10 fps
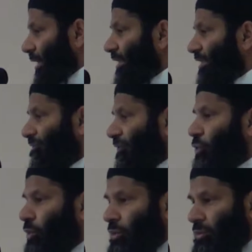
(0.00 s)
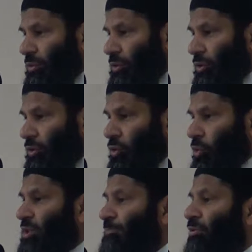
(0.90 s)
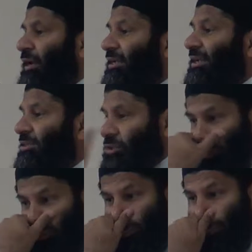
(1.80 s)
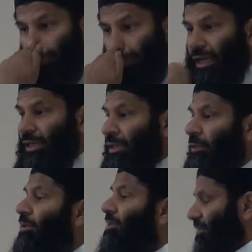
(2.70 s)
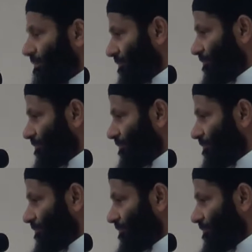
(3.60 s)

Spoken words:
An individual was praying next to another person.